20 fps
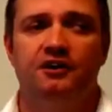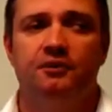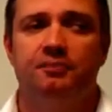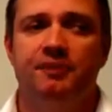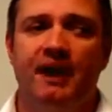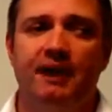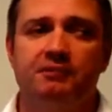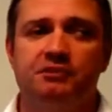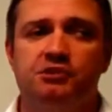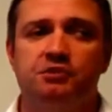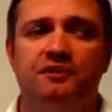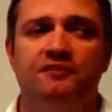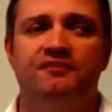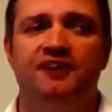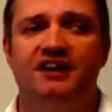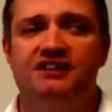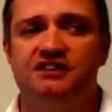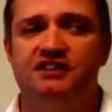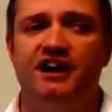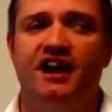You'll be able to
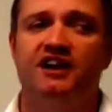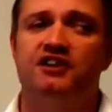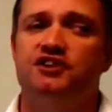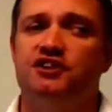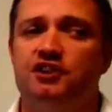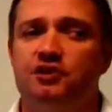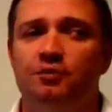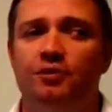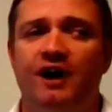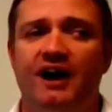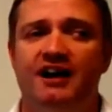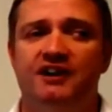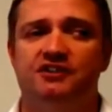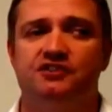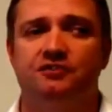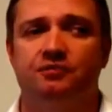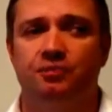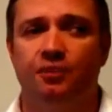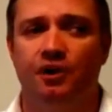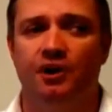investigate new
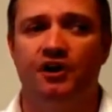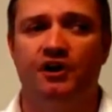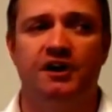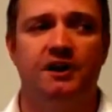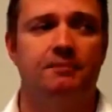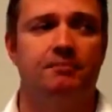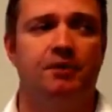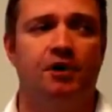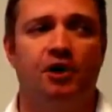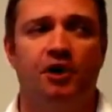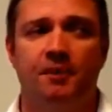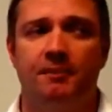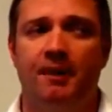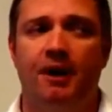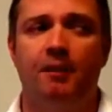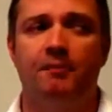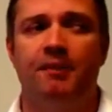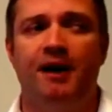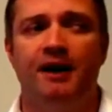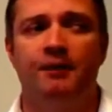ways of working brought
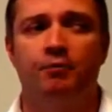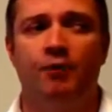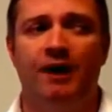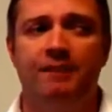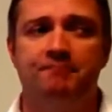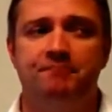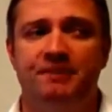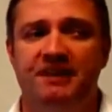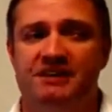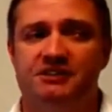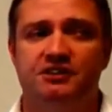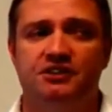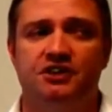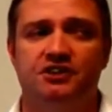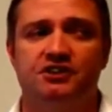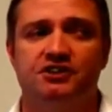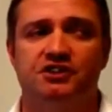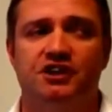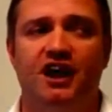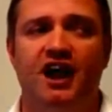about by web
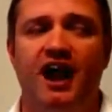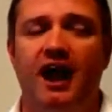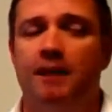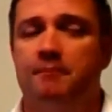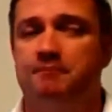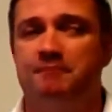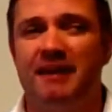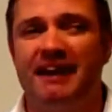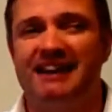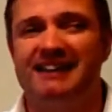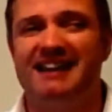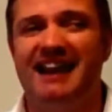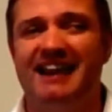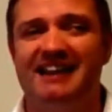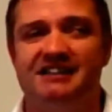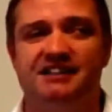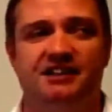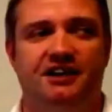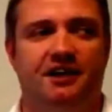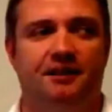business and big
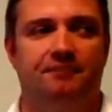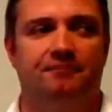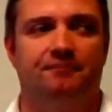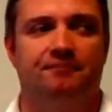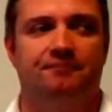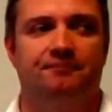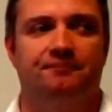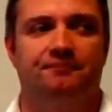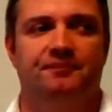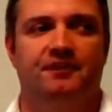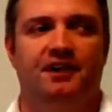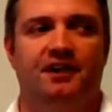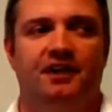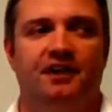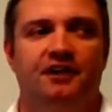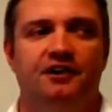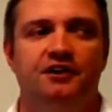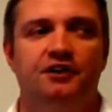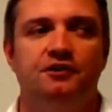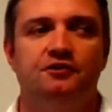data,
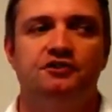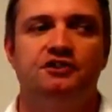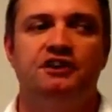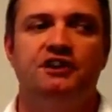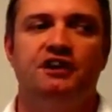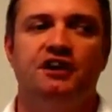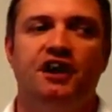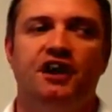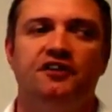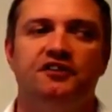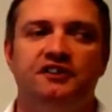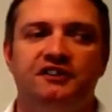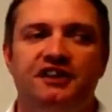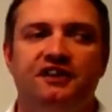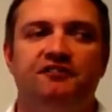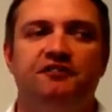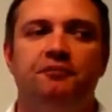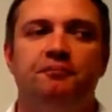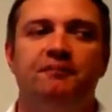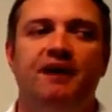using the
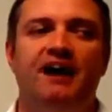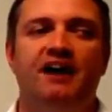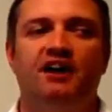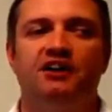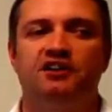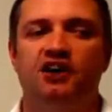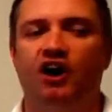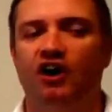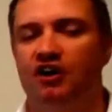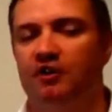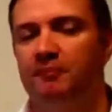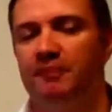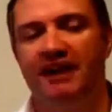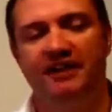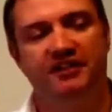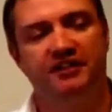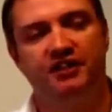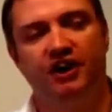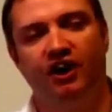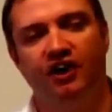different
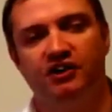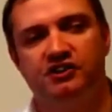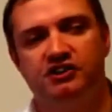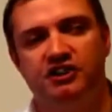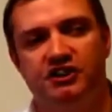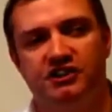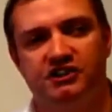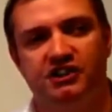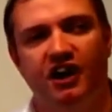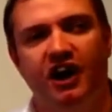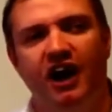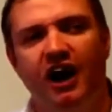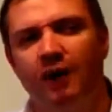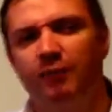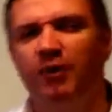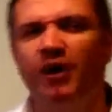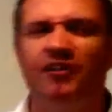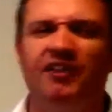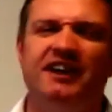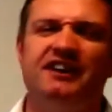methodologies,
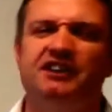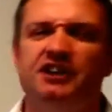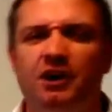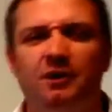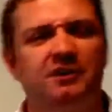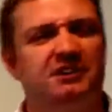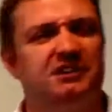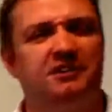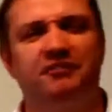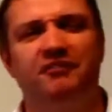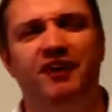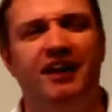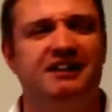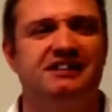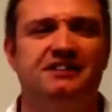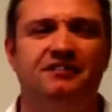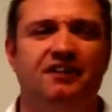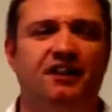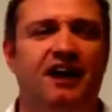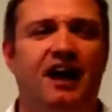and what they do is
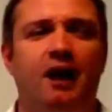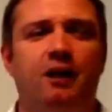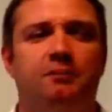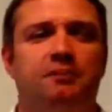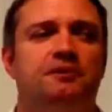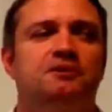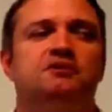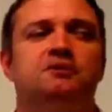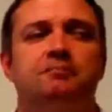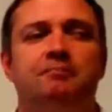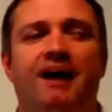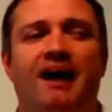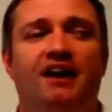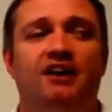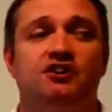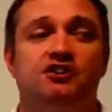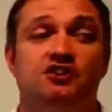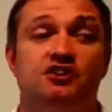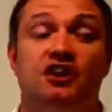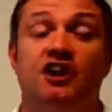effectively help you to
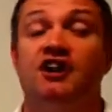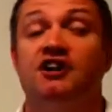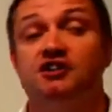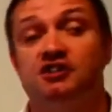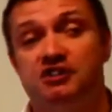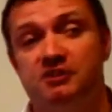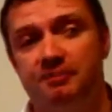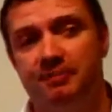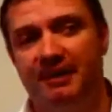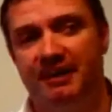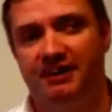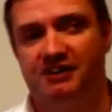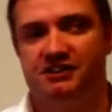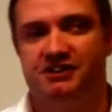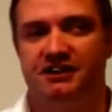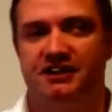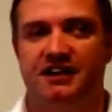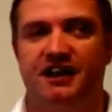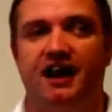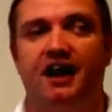balance
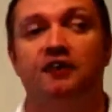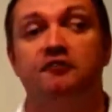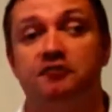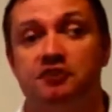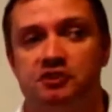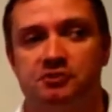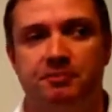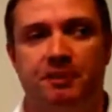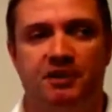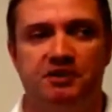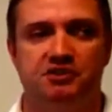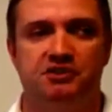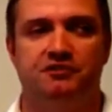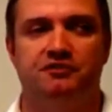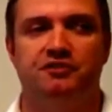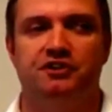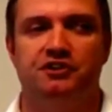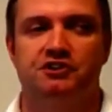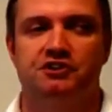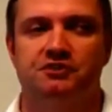stability and
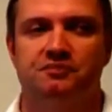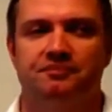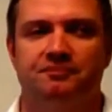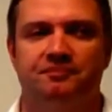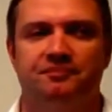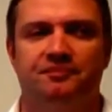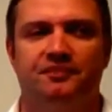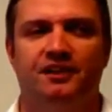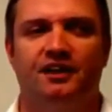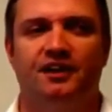responsiveness.